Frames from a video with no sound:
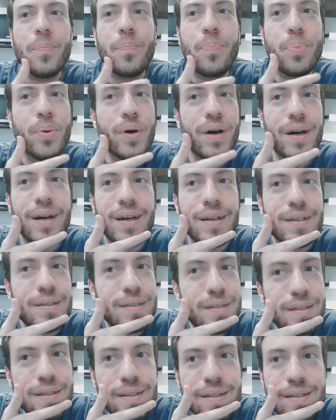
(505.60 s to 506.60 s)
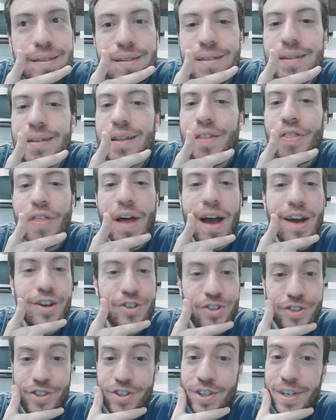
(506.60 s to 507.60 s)
but that
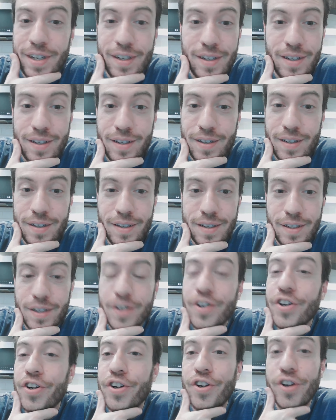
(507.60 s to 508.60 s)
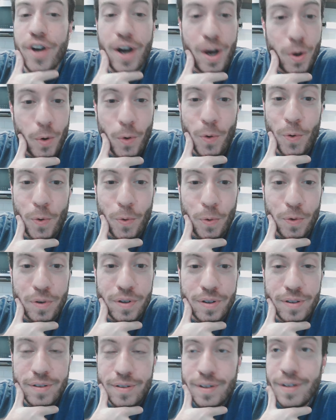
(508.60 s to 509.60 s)
shtick got old.
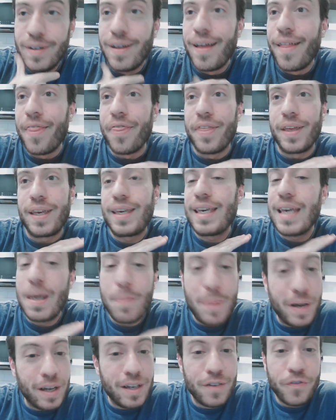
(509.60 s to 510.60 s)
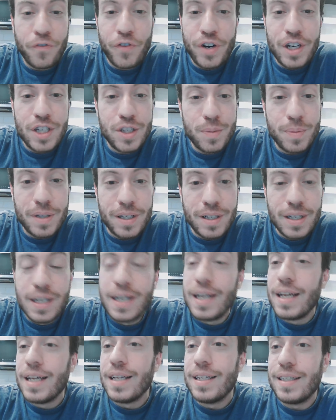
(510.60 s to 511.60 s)
The gimmick infringement
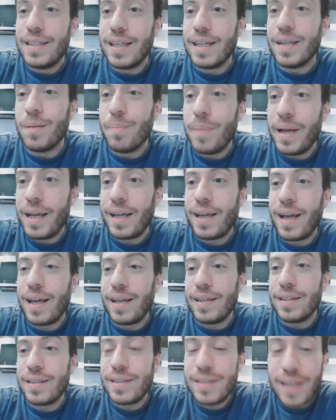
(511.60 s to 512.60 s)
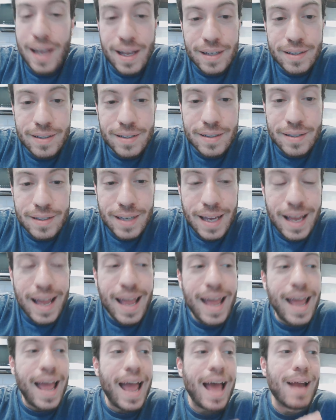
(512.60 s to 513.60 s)
didn't make any sense.
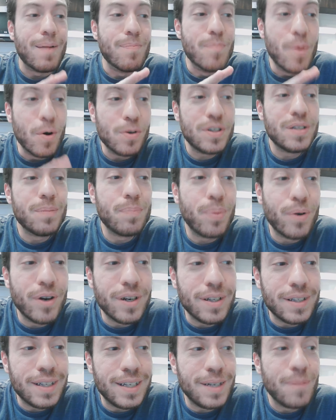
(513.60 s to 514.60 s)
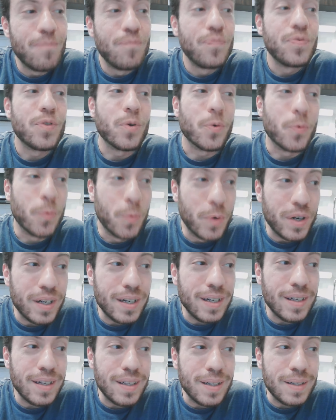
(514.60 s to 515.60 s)
And most importantly, the
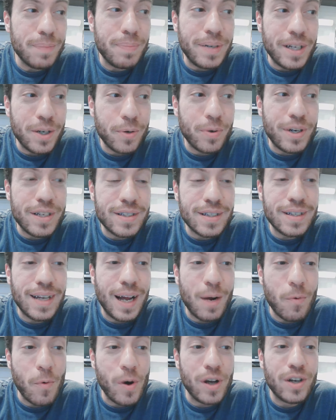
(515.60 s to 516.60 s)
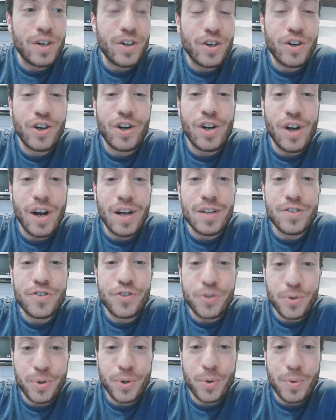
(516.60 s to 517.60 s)
real big reason I wanted her gone
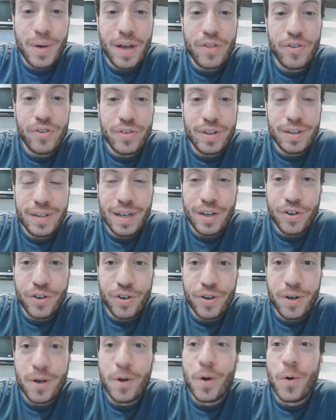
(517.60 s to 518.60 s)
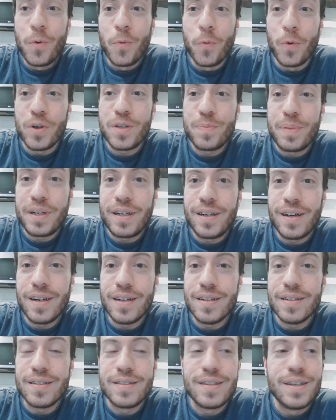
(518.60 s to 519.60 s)
sooner rather than later was
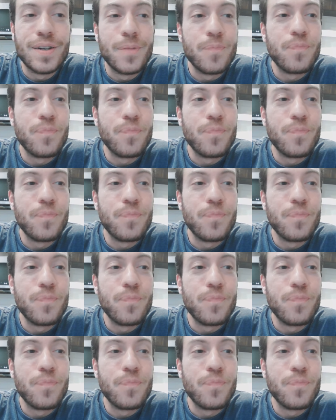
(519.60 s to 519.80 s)
because